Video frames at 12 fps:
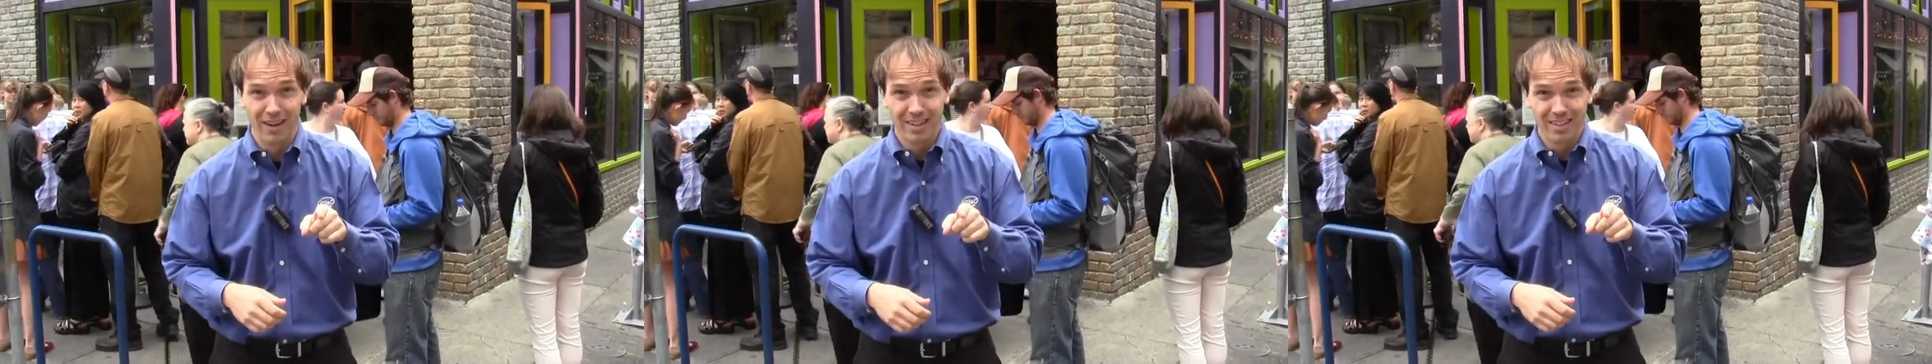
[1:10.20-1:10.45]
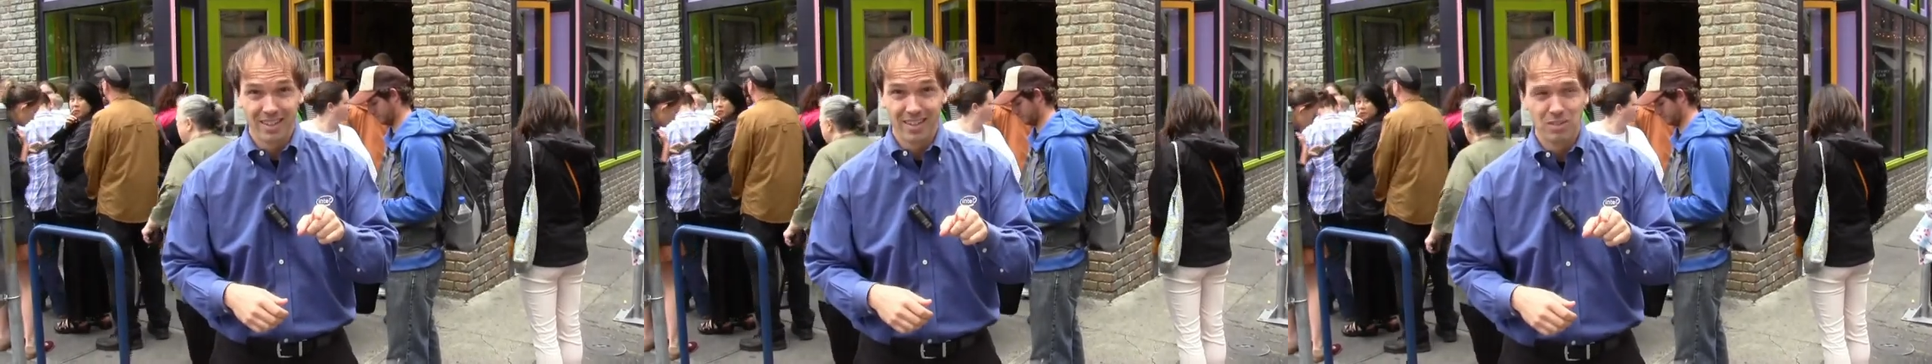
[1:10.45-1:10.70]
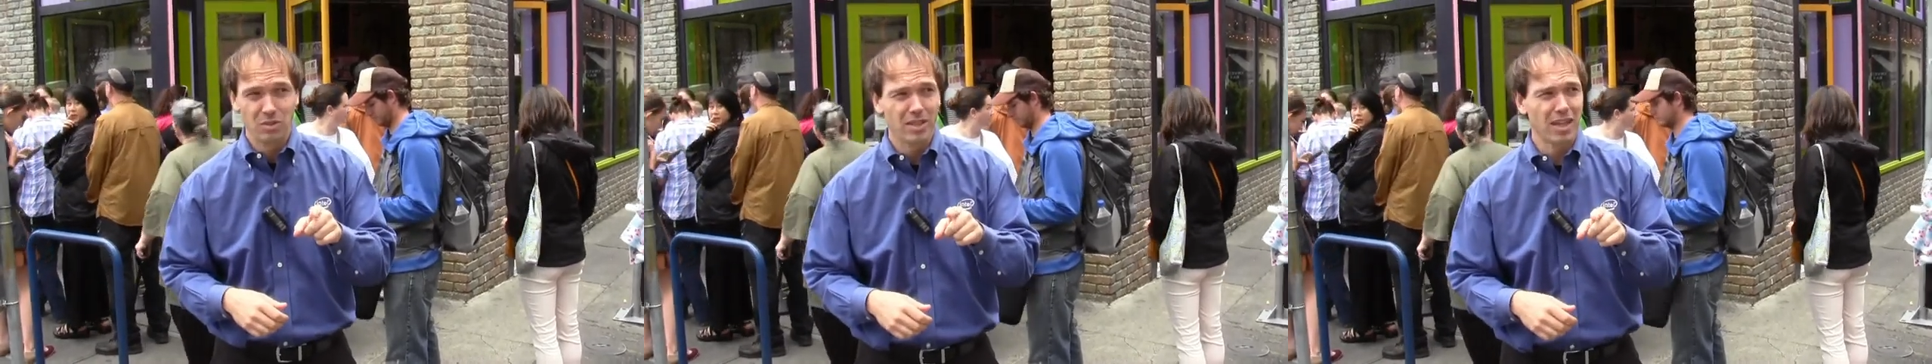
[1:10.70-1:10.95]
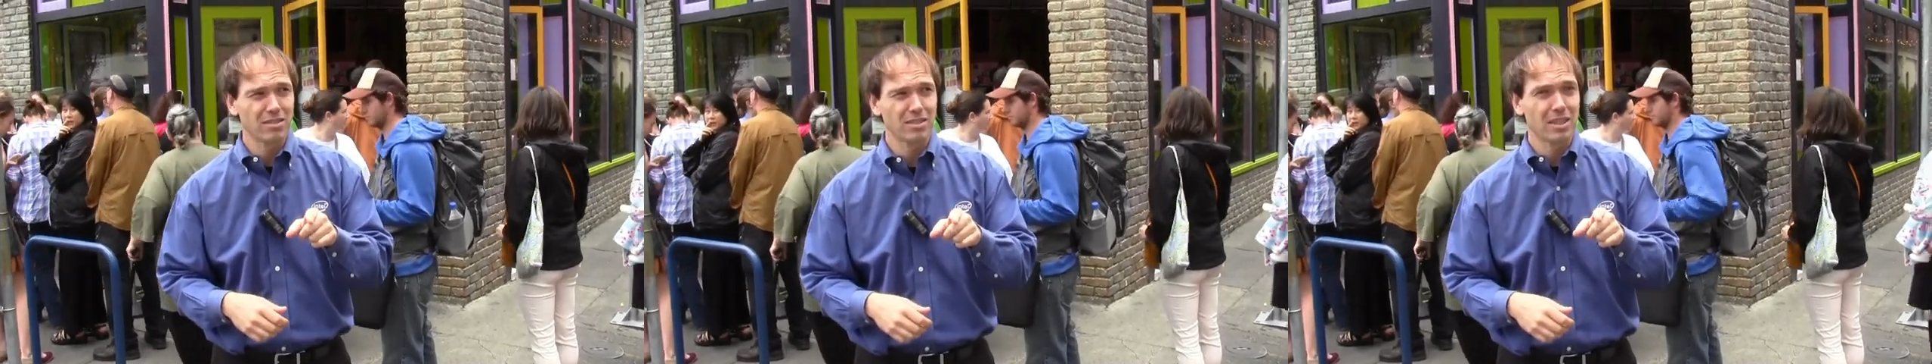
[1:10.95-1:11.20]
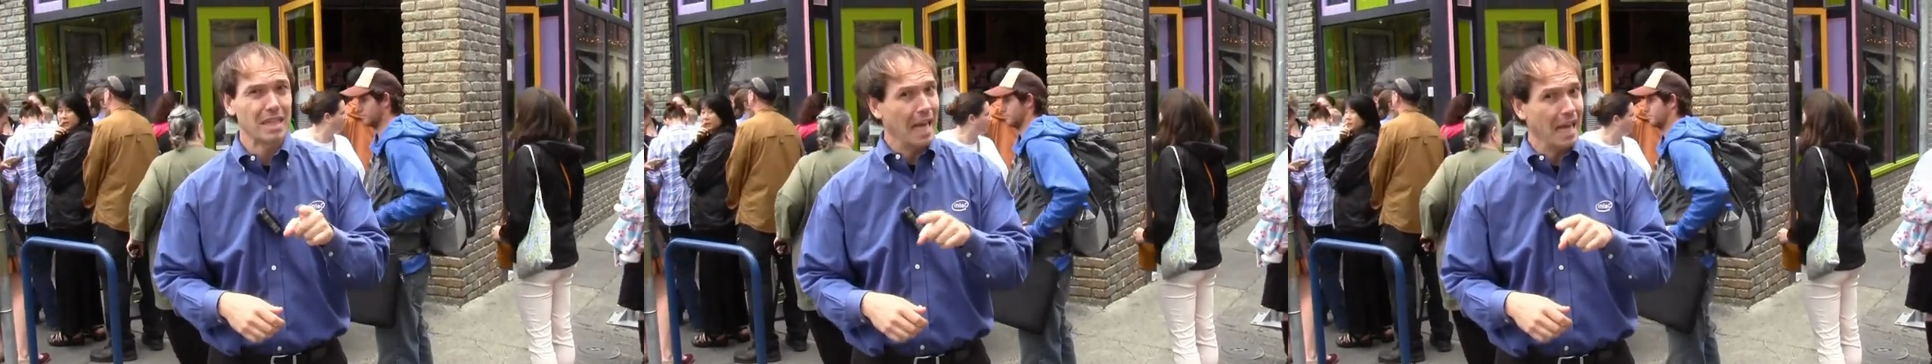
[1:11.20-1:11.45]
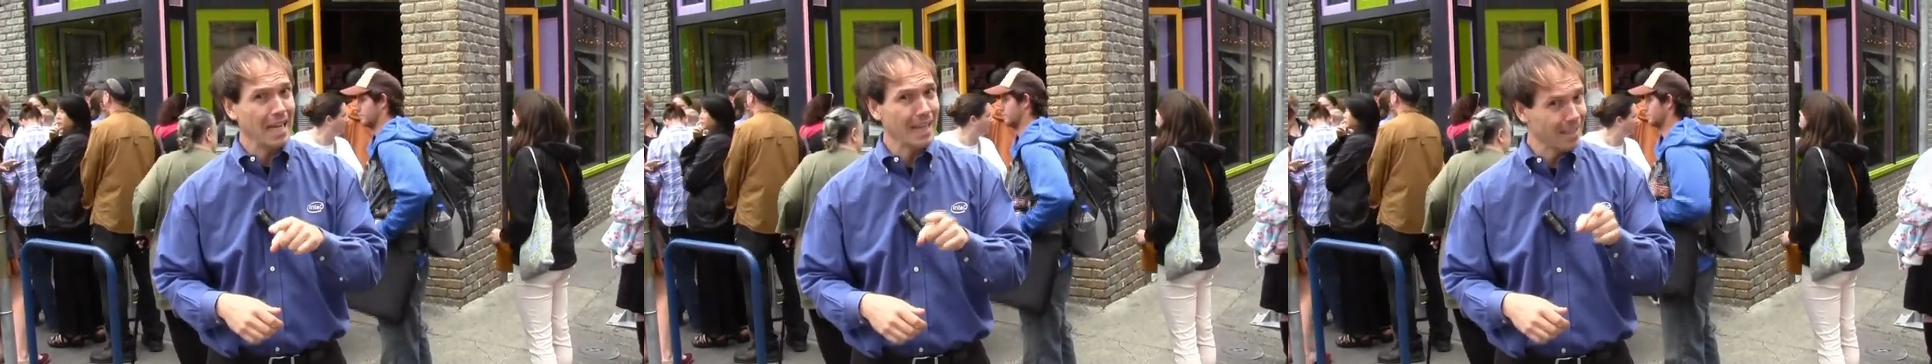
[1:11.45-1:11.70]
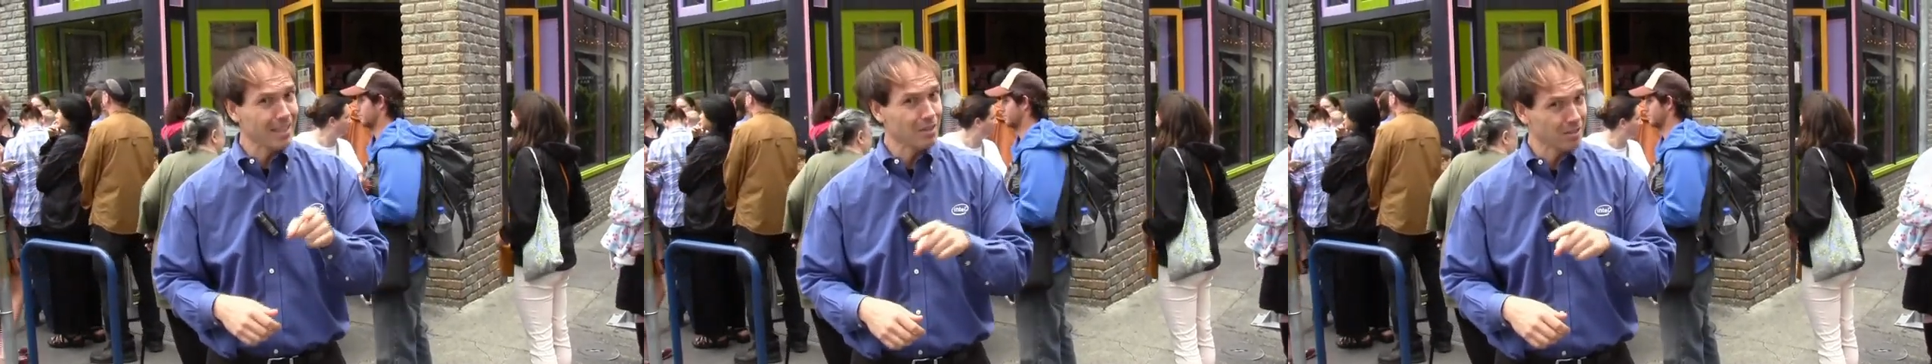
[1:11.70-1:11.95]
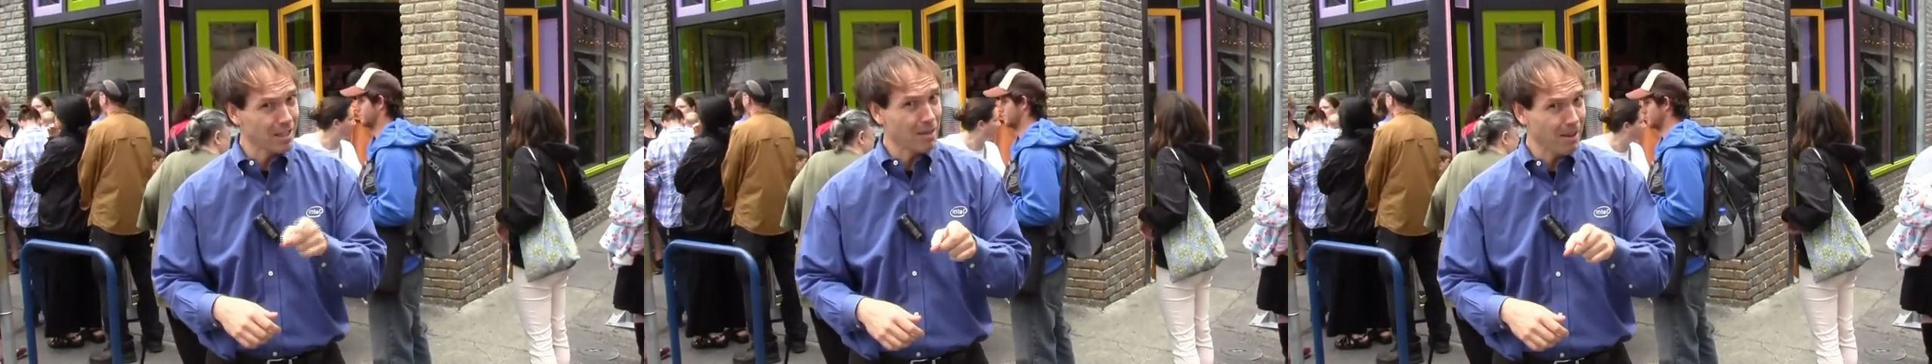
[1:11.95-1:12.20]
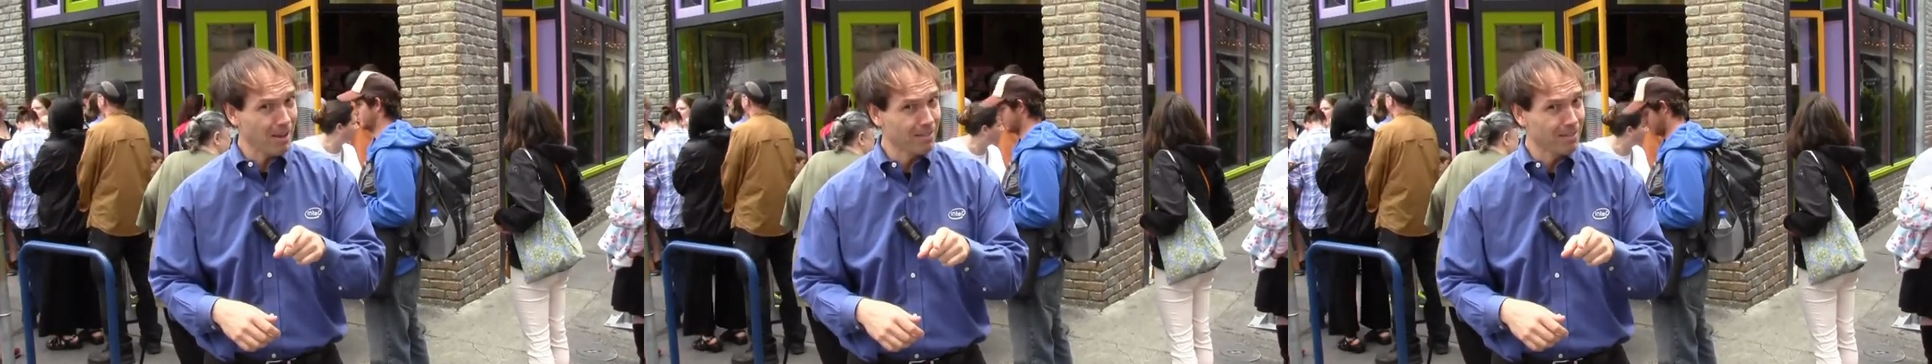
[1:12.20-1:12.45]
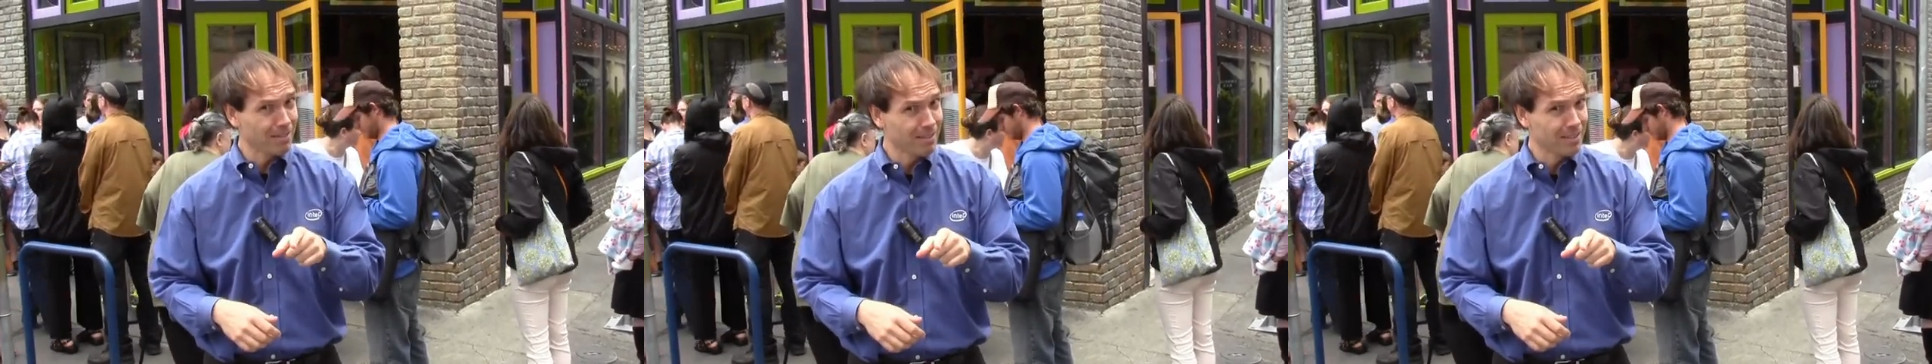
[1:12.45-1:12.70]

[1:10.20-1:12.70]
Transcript: right? 2009, I think those came out.